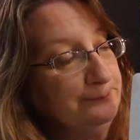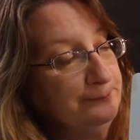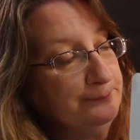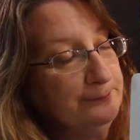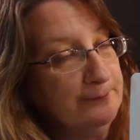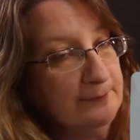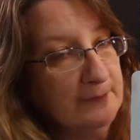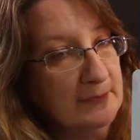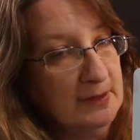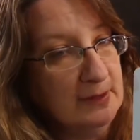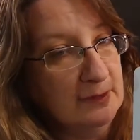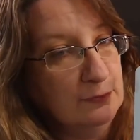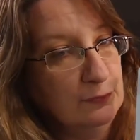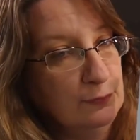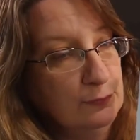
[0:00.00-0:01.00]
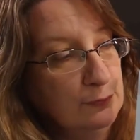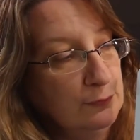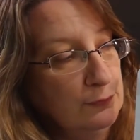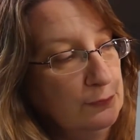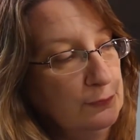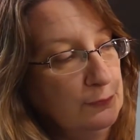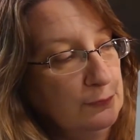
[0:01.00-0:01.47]

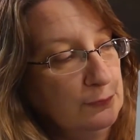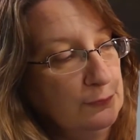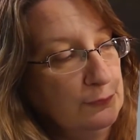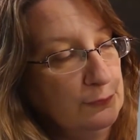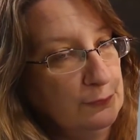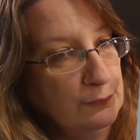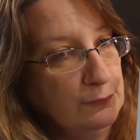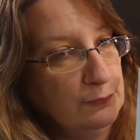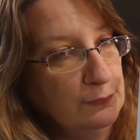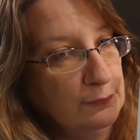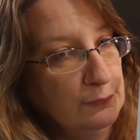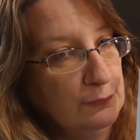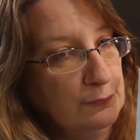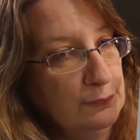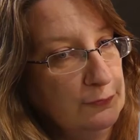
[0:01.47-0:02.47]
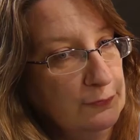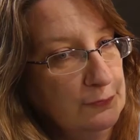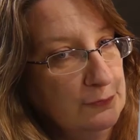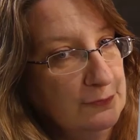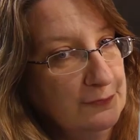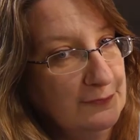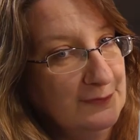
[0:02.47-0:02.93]

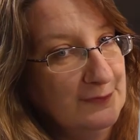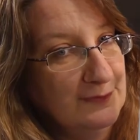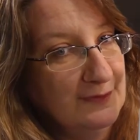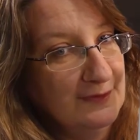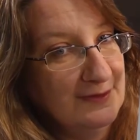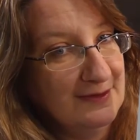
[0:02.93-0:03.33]
(silence)